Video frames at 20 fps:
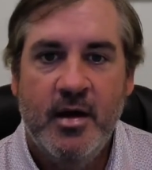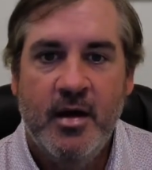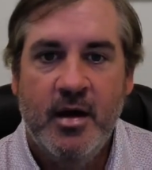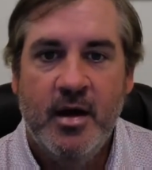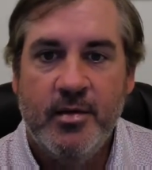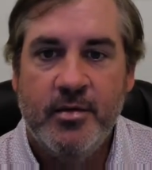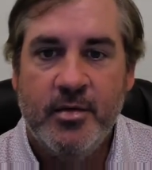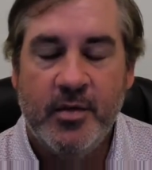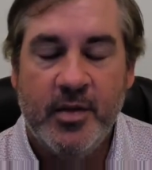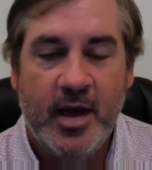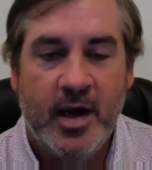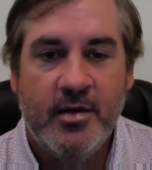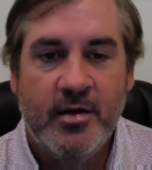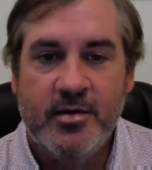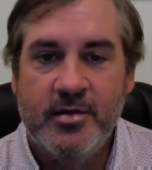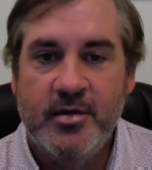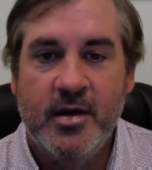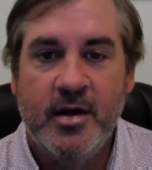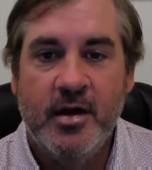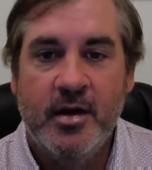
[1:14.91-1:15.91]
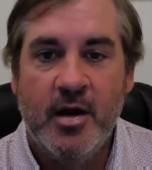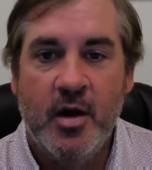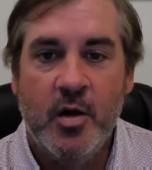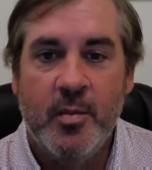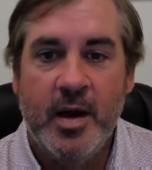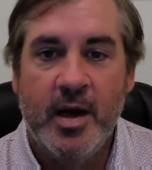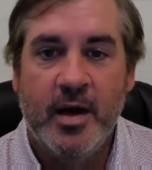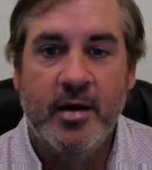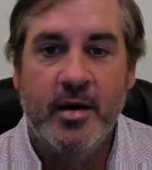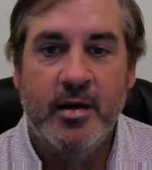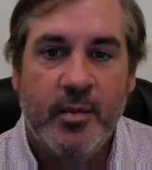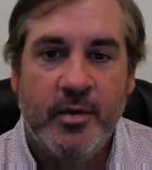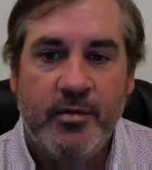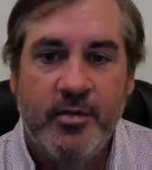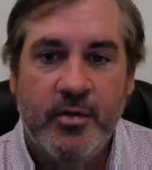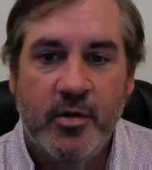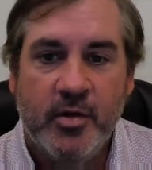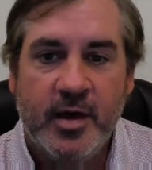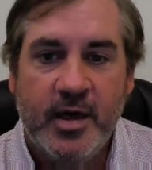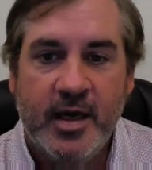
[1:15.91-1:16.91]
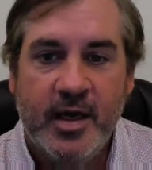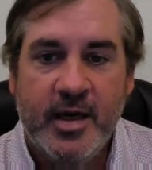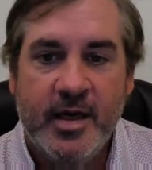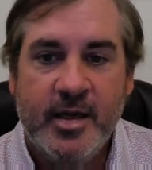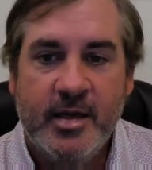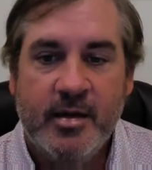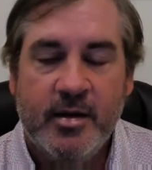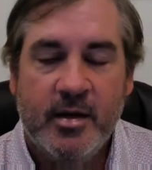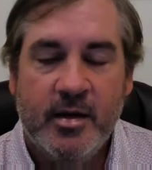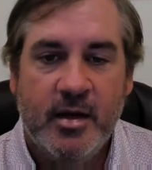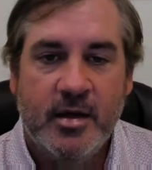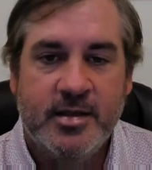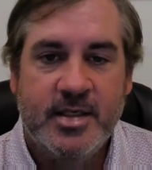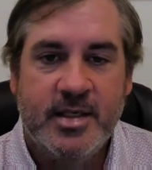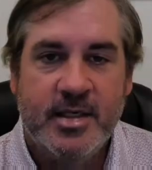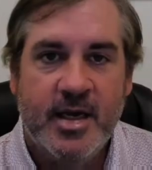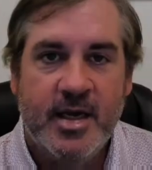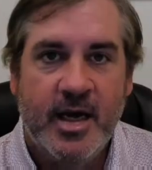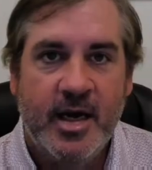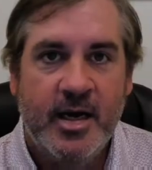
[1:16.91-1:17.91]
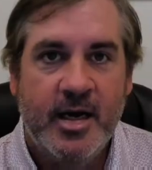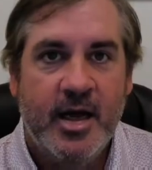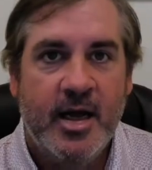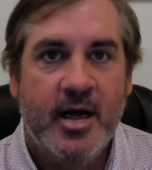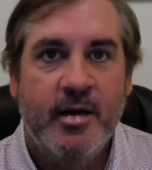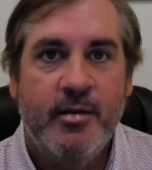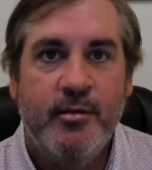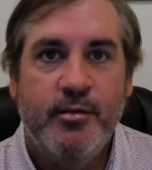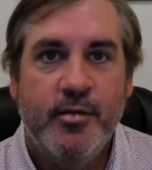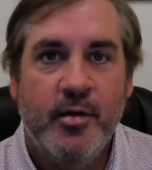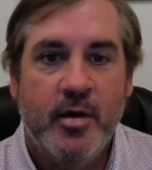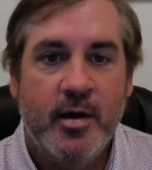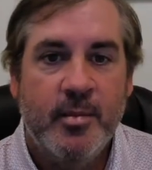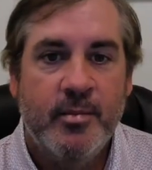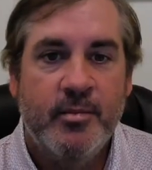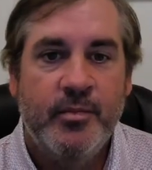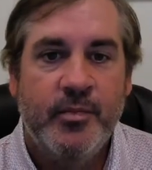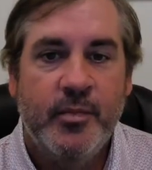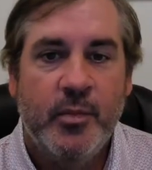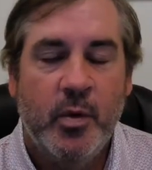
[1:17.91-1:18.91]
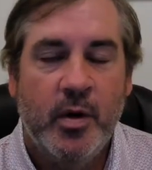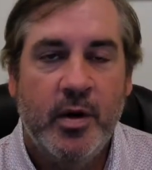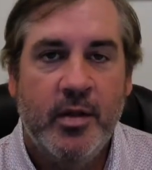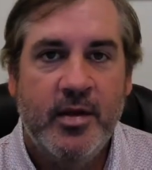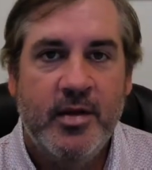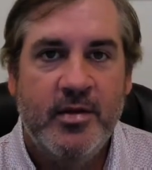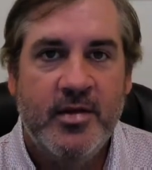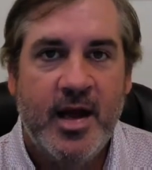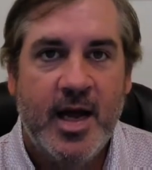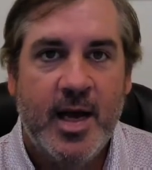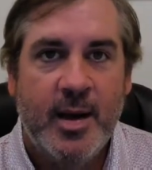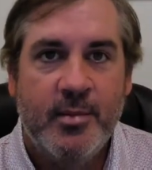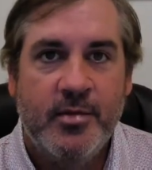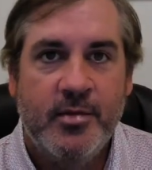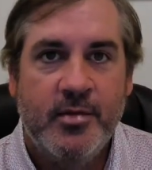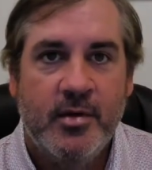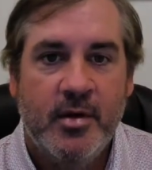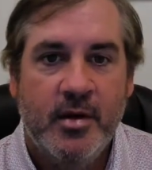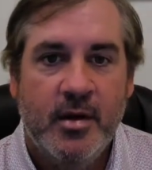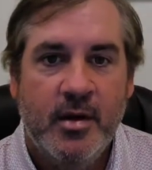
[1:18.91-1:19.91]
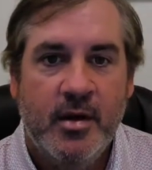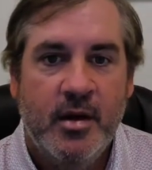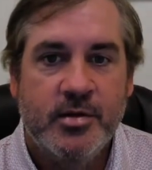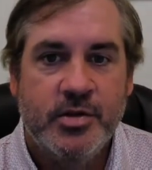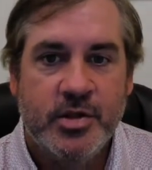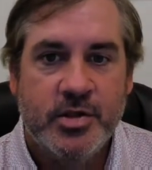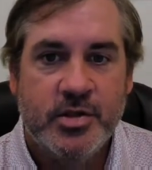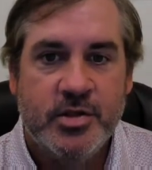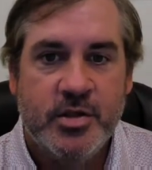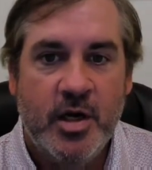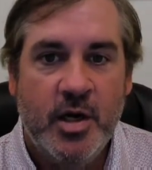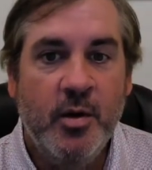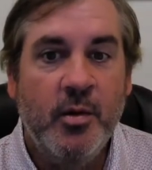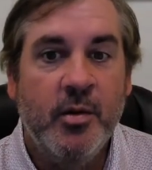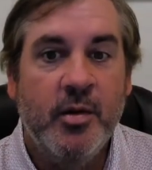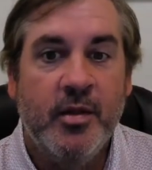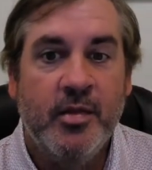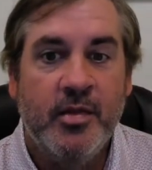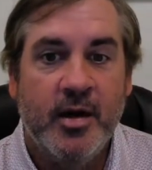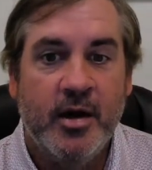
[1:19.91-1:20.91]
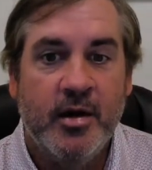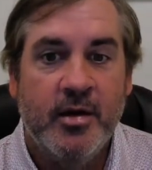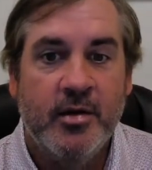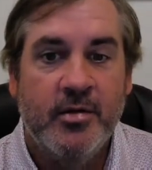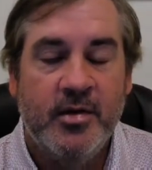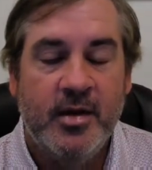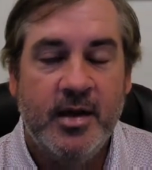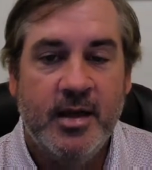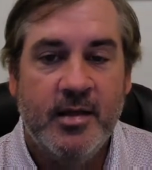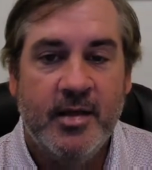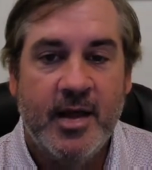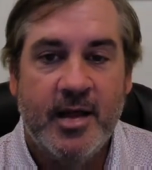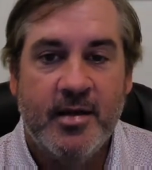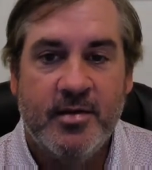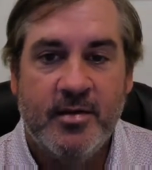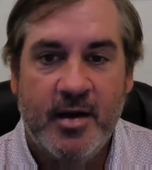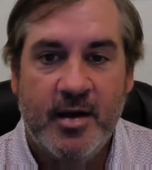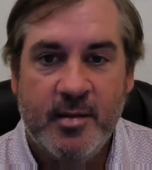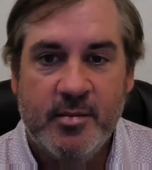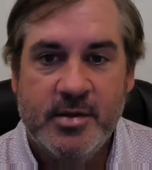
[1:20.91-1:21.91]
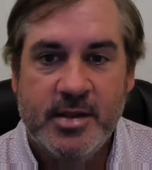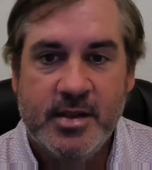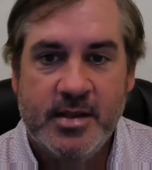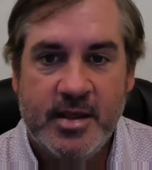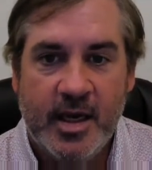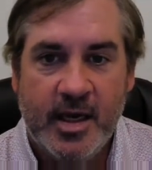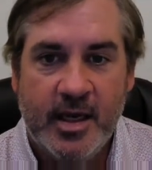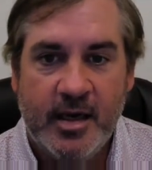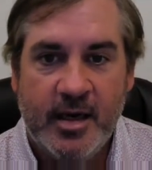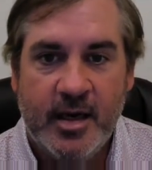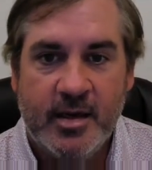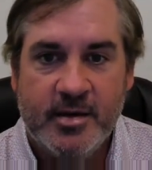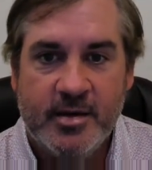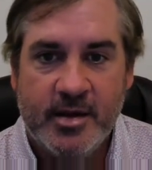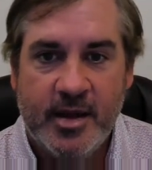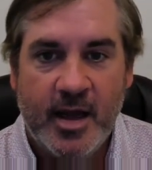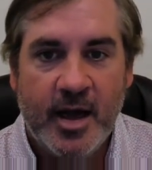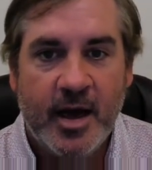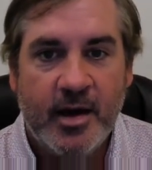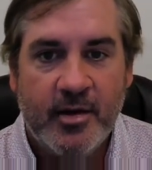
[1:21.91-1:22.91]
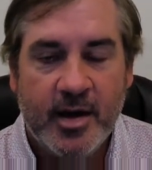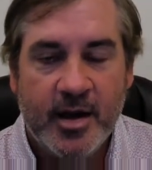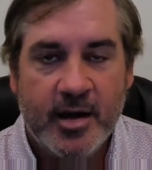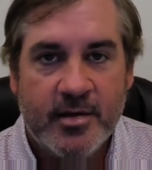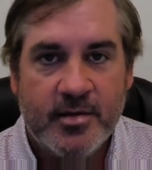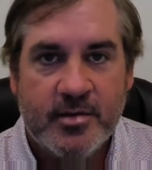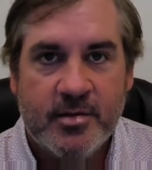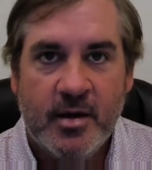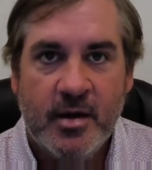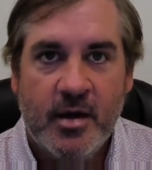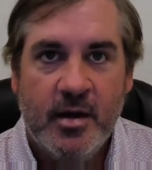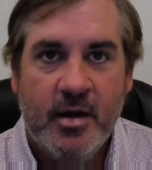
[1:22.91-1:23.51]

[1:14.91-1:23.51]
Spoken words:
So the IRS is going to know about it. If you're getting a 1099 from one of these apps, just know that they're sending that same 1099 to the IRS.